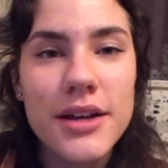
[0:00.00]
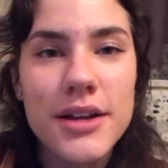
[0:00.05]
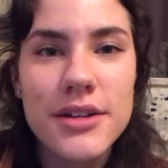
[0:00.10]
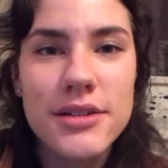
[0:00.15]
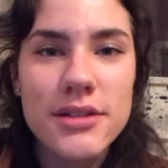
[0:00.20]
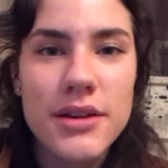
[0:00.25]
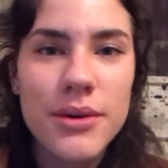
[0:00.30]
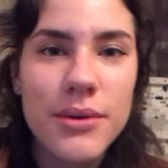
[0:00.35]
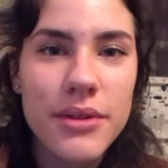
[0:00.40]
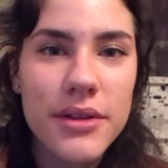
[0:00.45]

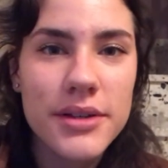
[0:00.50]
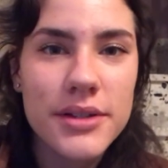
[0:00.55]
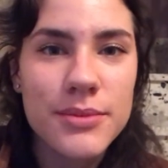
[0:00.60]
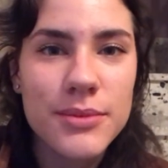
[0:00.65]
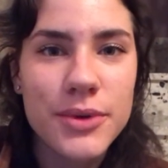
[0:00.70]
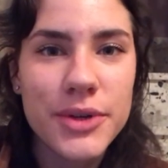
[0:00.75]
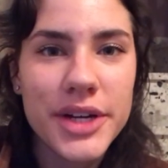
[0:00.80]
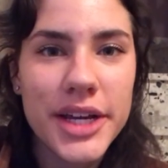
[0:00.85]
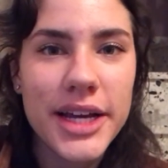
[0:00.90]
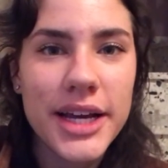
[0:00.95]
So this
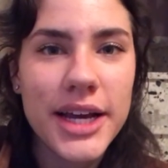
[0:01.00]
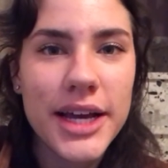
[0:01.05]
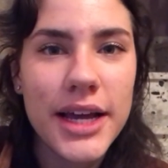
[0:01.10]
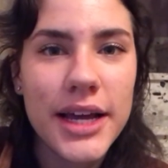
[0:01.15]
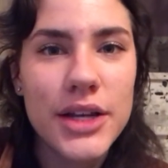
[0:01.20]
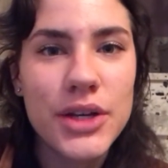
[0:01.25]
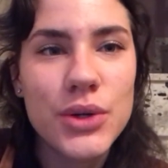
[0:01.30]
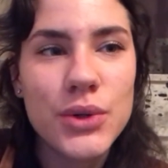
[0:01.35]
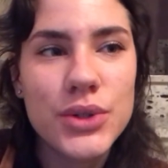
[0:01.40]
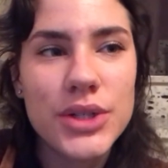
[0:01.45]
morning I
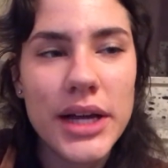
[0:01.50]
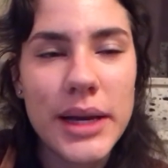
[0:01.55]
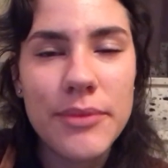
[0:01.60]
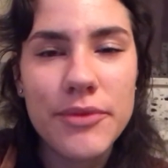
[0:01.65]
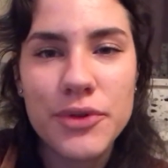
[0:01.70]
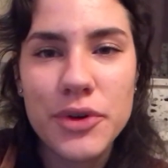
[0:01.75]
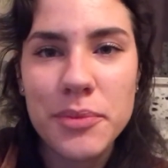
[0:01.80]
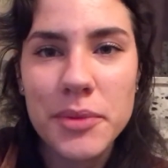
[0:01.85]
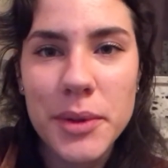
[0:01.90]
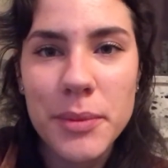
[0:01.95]
had no
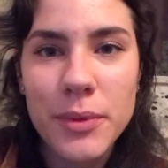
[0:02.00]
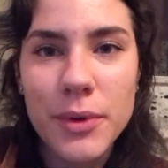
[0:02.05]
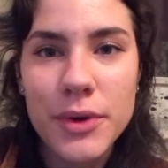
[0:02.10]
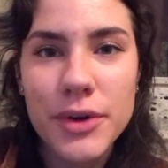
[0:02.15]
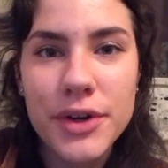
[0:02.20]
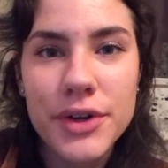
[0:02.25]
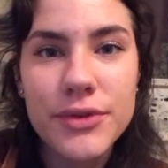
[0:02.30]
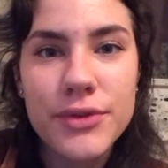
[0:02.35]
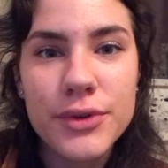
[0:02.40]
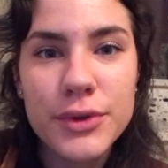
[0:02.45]
time for my
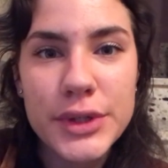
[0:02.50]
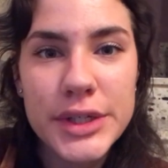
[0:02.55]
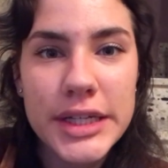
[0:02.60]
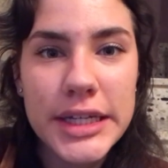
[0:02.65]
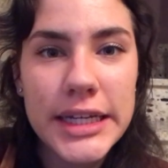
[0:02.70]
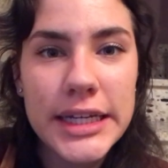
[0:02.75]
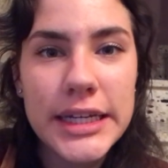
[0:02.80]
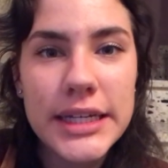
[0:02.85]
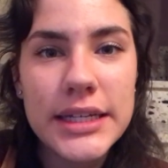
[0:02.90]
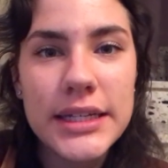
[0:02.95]
morning
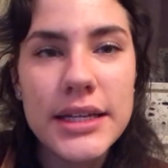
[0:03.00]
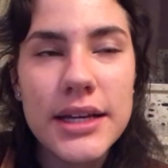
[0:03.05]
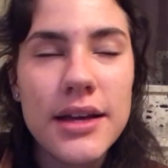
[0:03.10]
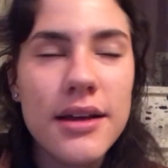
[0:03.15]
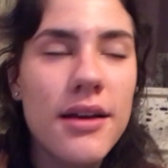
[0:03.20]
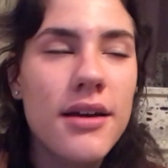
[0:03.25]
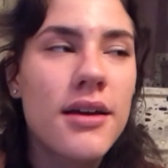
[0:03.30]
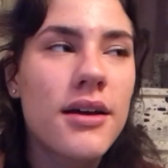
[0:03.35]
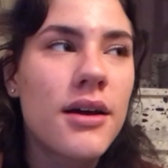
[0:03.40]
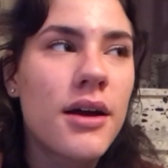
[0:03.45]
routine
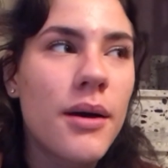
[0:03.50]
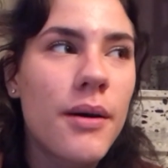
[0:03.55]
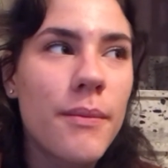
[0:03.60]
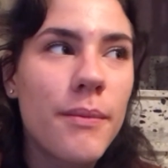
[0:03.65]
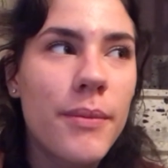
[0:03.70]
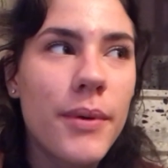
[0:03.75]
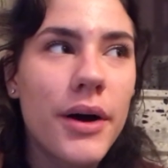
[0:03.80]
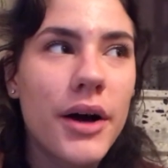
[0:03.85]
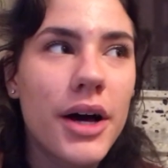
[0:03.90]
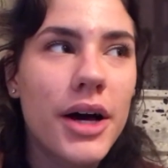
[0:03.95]

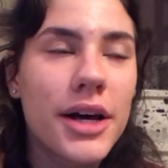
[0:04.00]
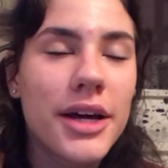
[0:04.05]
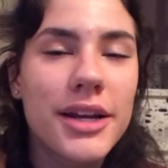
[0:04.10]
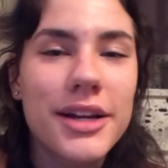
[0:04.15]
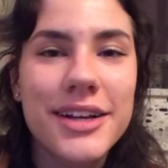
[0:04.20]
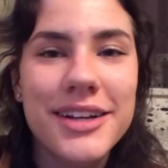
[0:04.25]
but